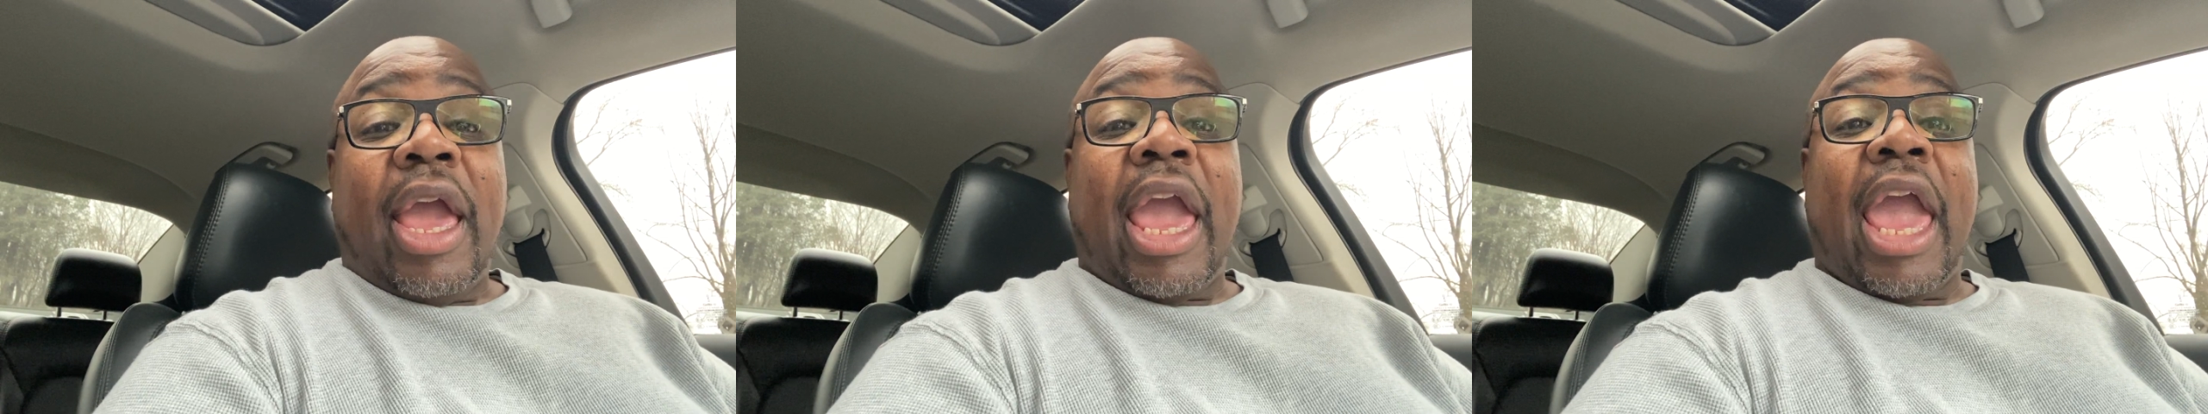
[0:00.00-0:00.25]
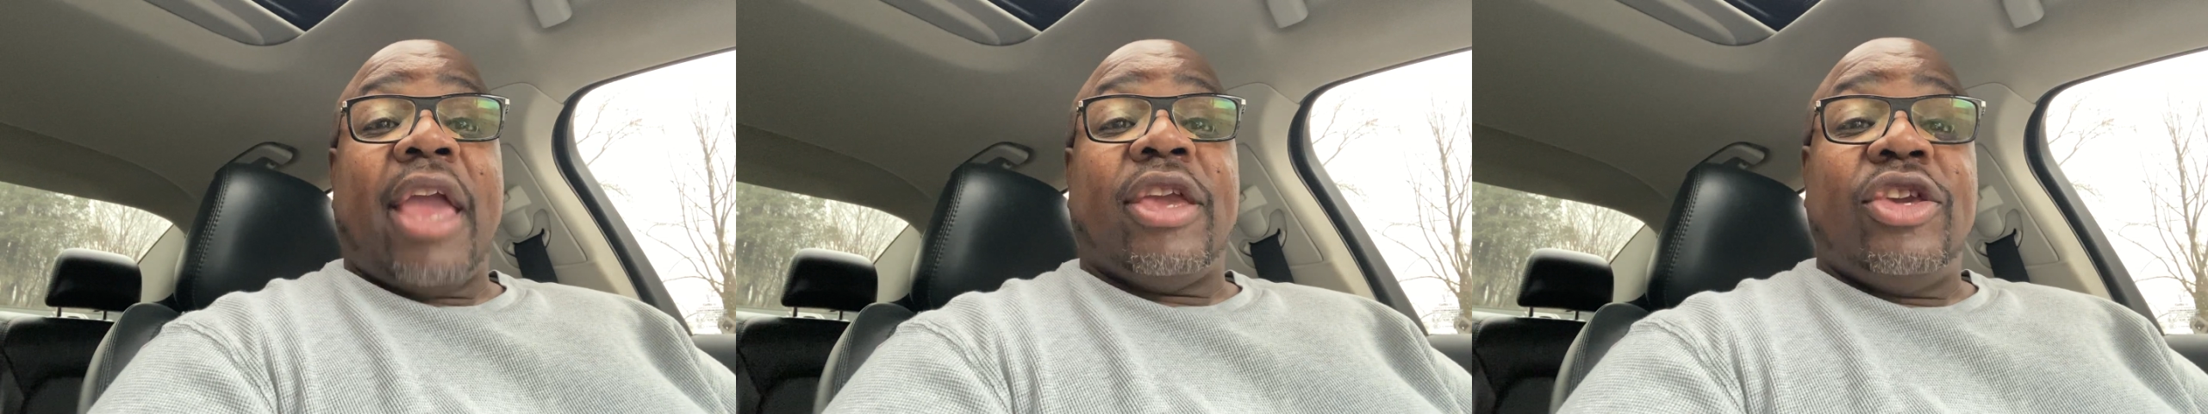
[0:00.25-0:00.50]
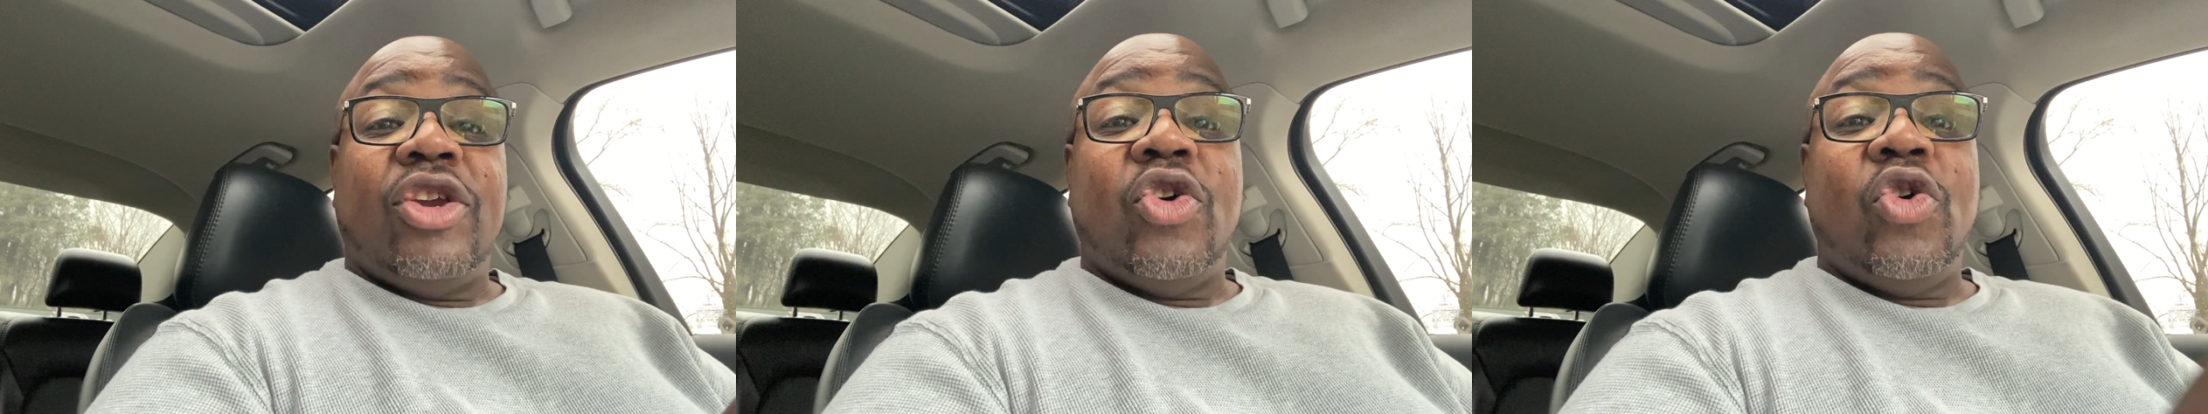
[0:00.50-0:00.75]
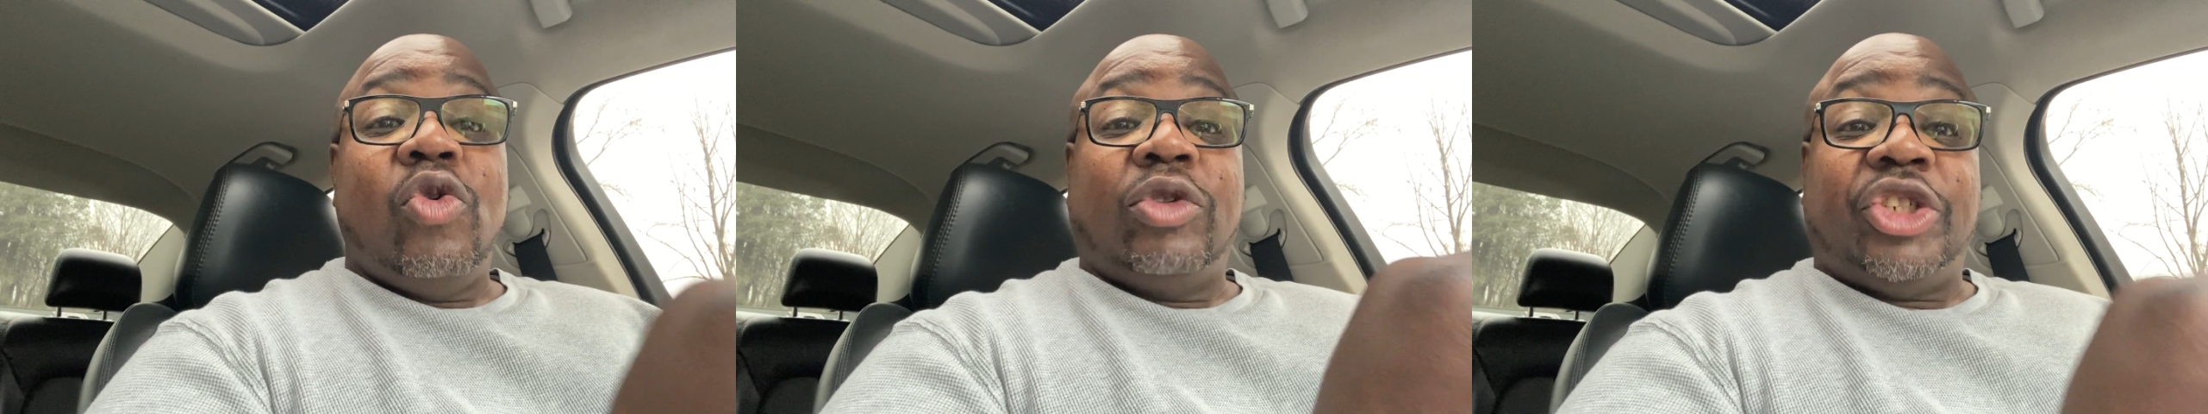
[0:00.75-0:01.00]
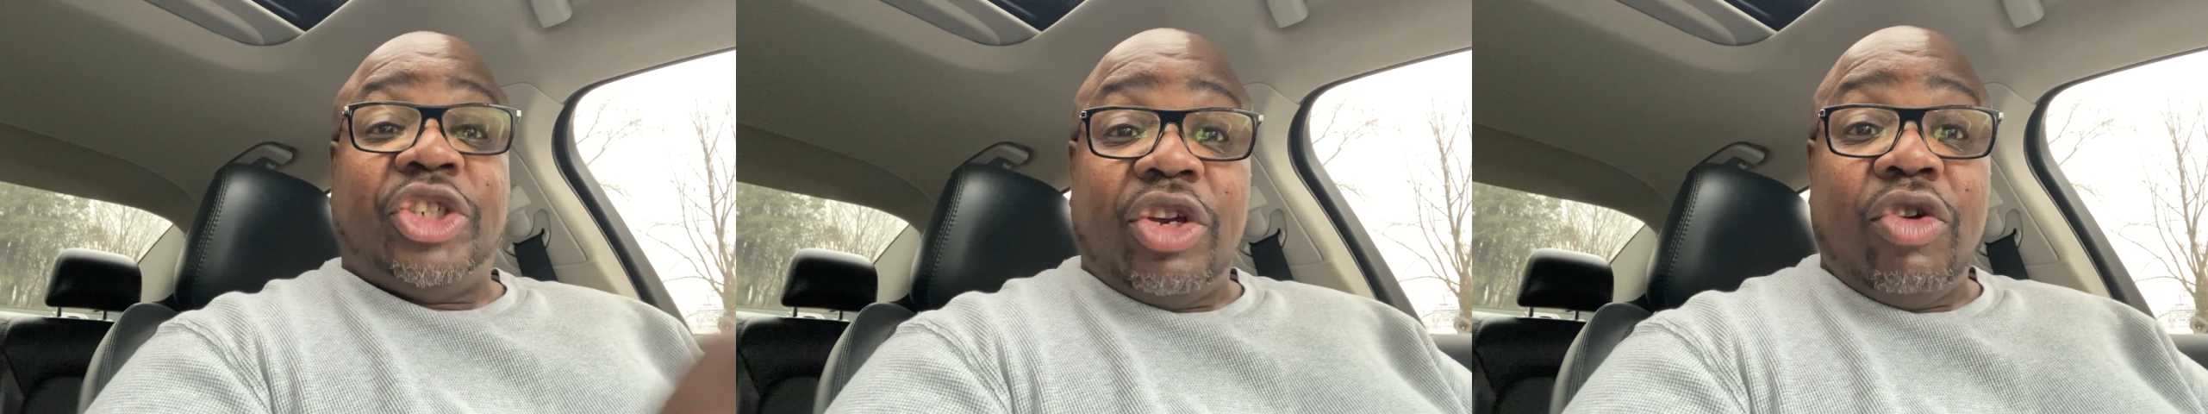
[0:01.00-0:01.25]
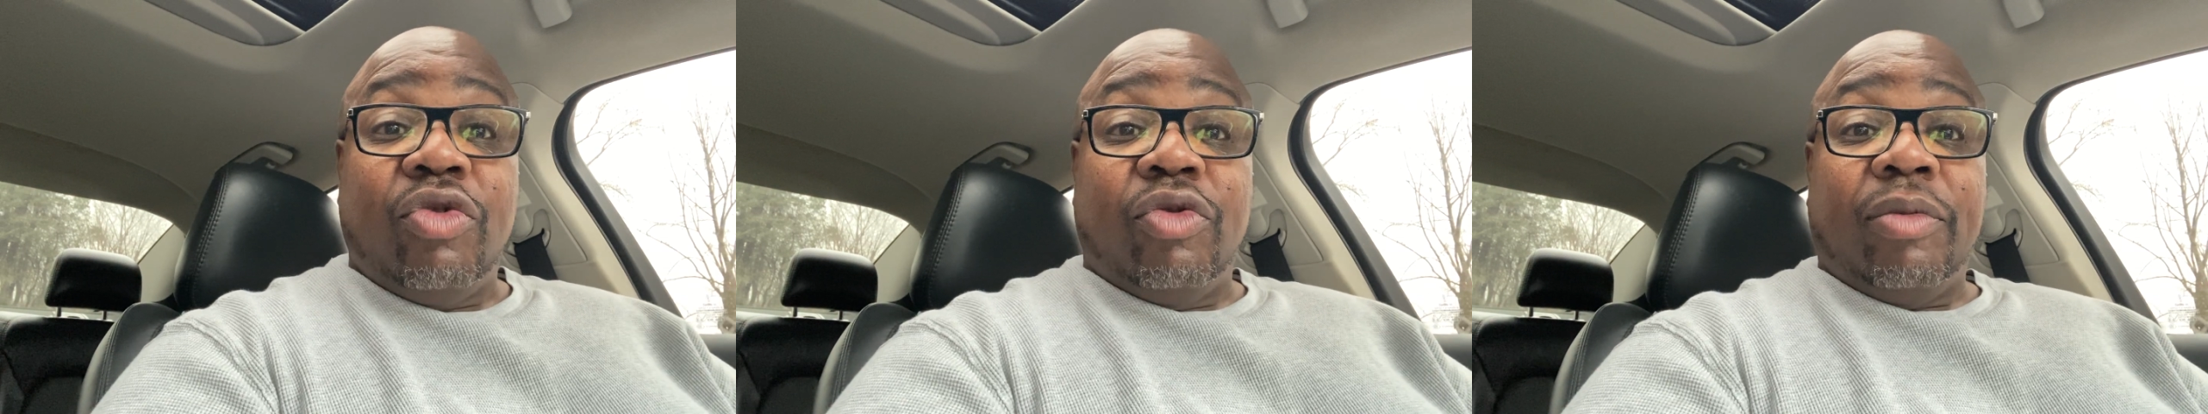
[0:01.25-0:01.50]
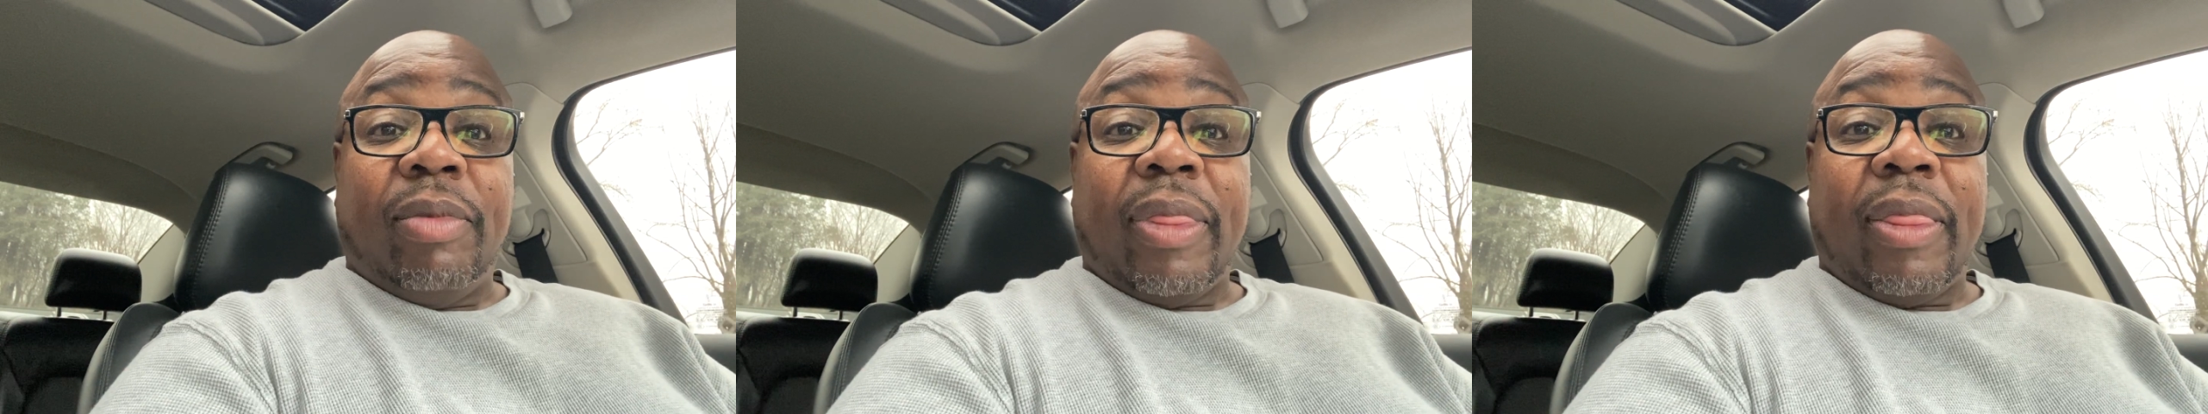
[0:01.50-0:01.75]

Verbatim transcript: and use you